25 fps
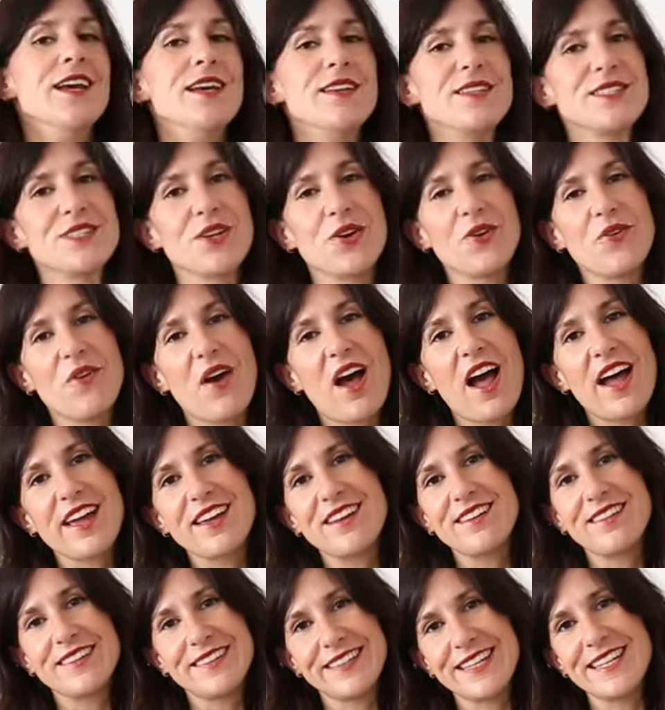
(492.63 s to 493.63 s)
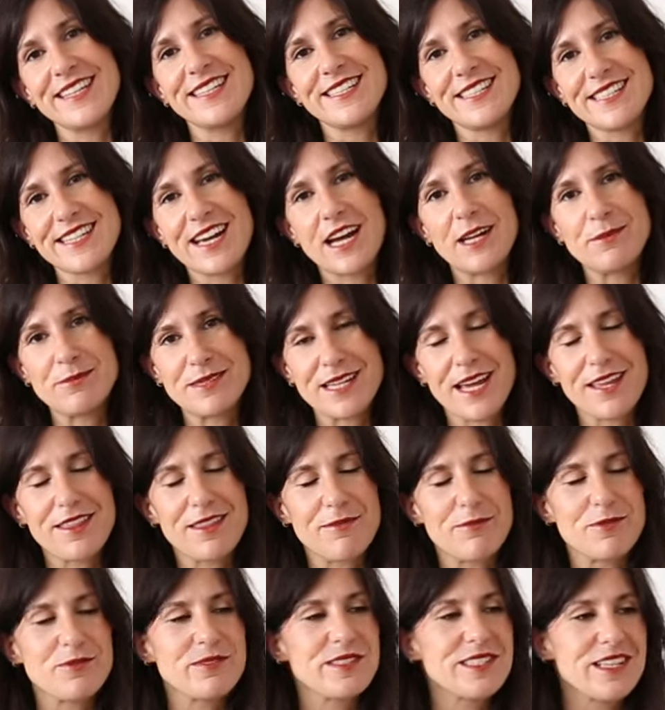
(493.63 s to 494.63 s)
So I needed to update
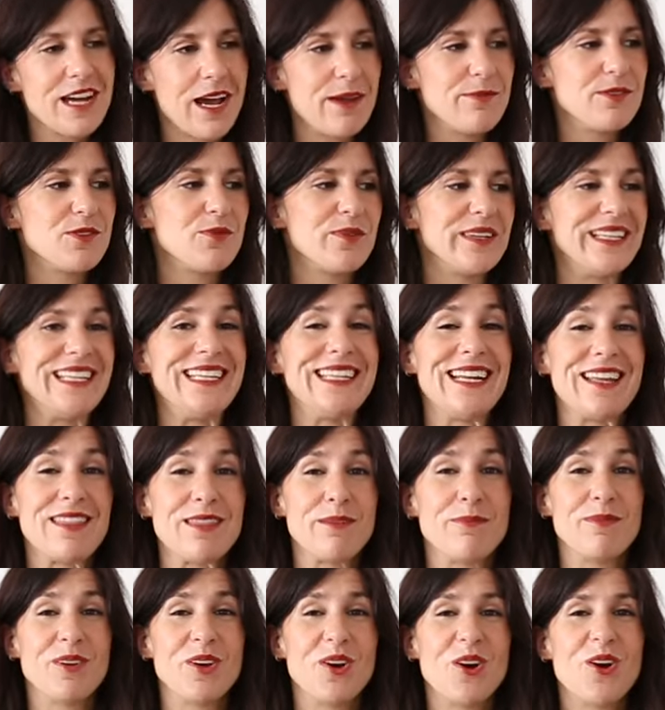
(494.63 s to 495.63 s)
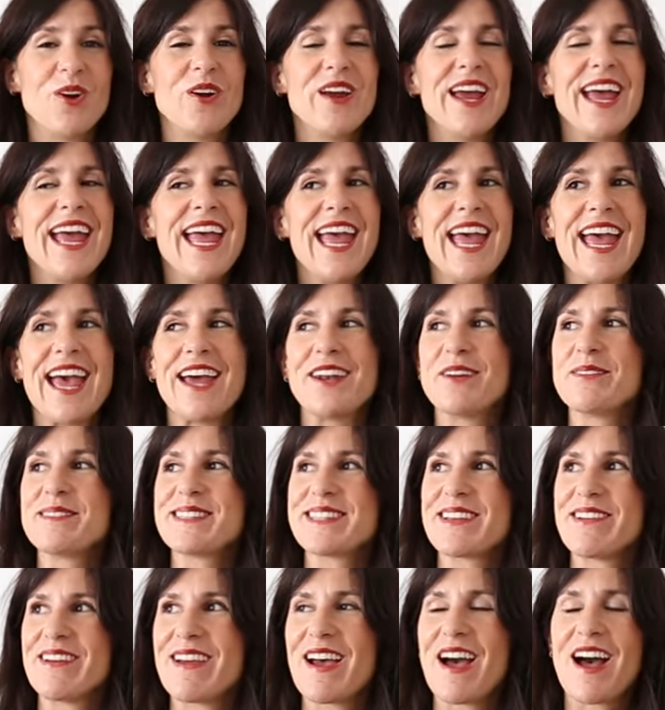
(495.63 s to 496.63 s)
them. It was time to really let them go. And
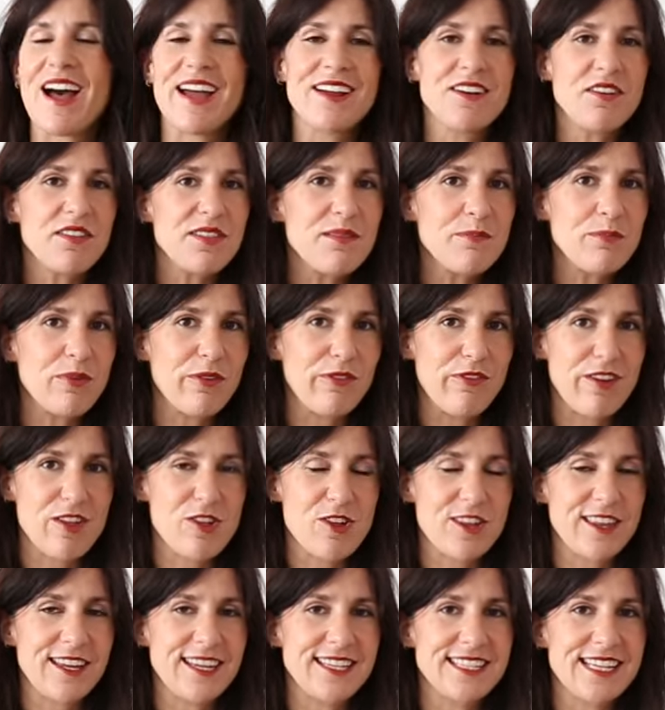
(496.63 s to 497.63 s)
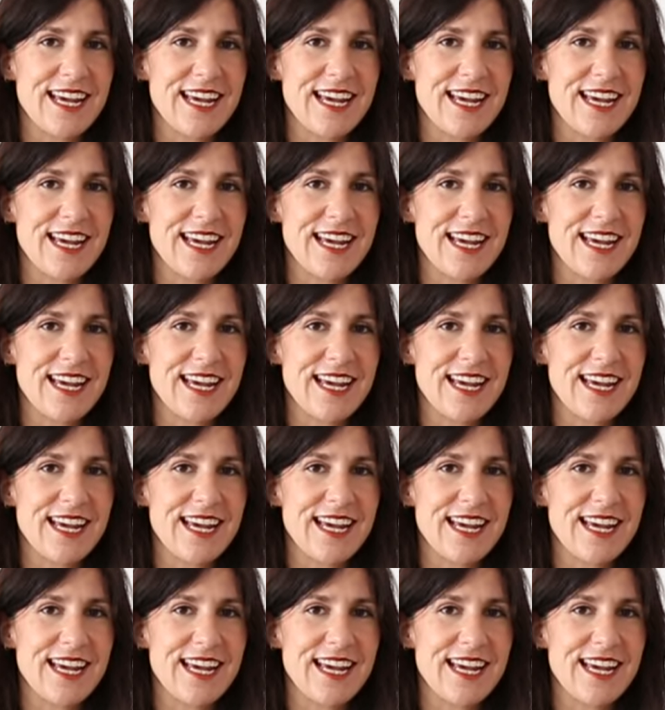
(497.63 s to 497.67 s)
also, I got them professionally